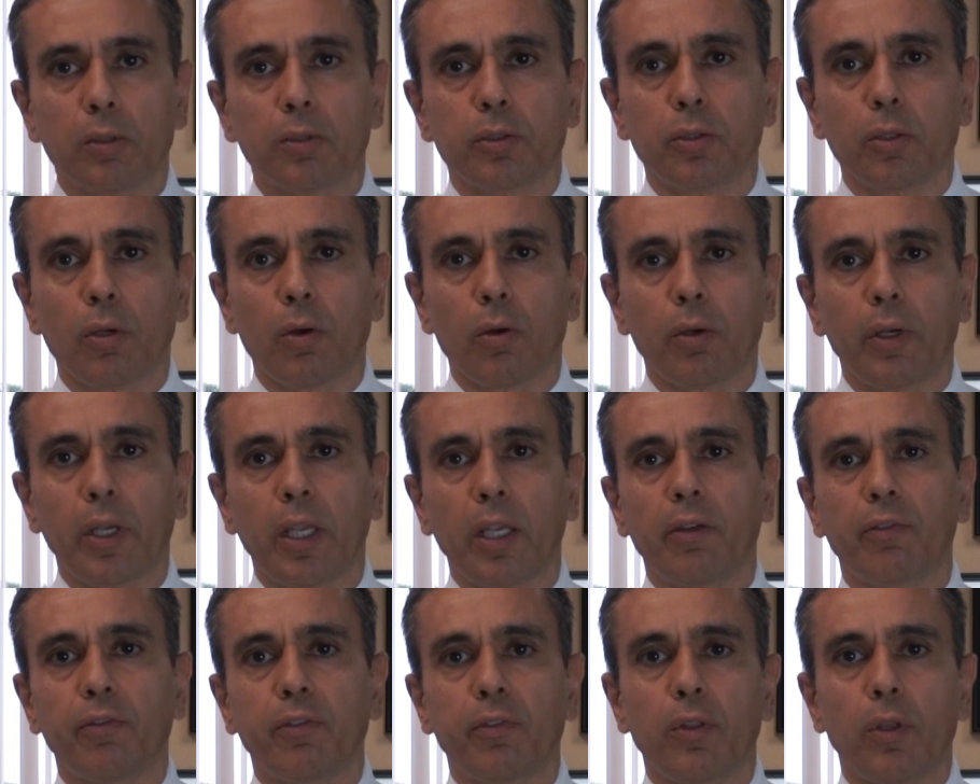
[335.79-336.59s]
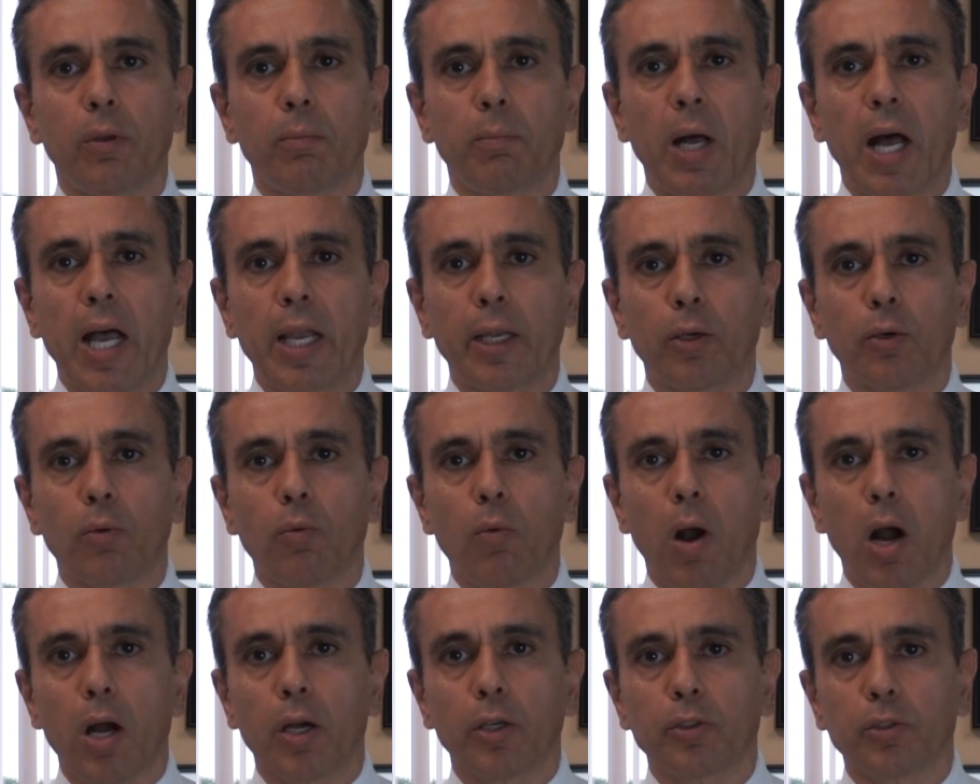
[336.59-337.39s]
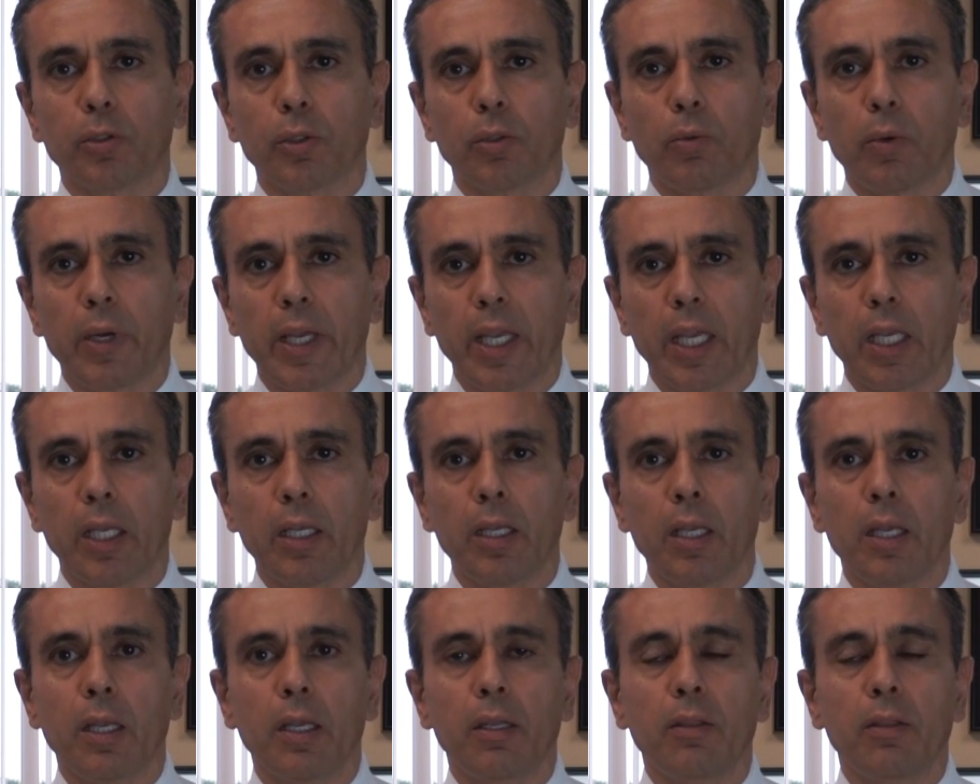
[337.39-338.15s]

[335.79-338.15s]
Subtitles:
So if the buyer walks away,